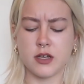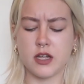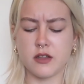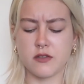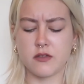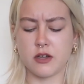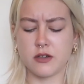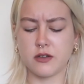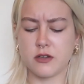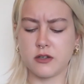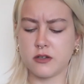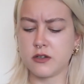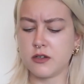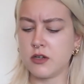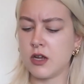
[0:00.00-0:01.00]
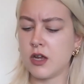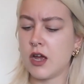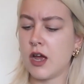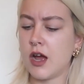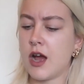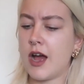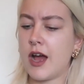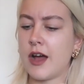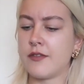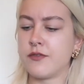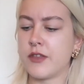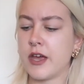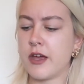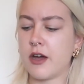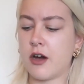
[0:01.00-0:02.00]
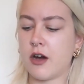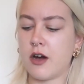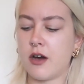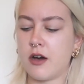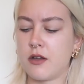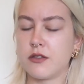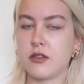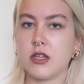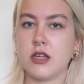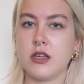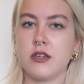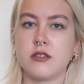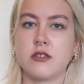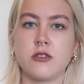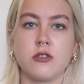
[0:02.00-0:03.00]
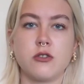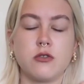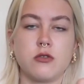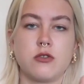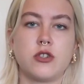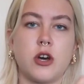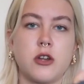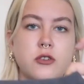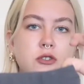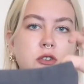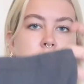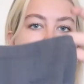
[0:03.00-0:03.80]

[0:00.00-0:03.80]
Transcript: in London, and they are these Giorgio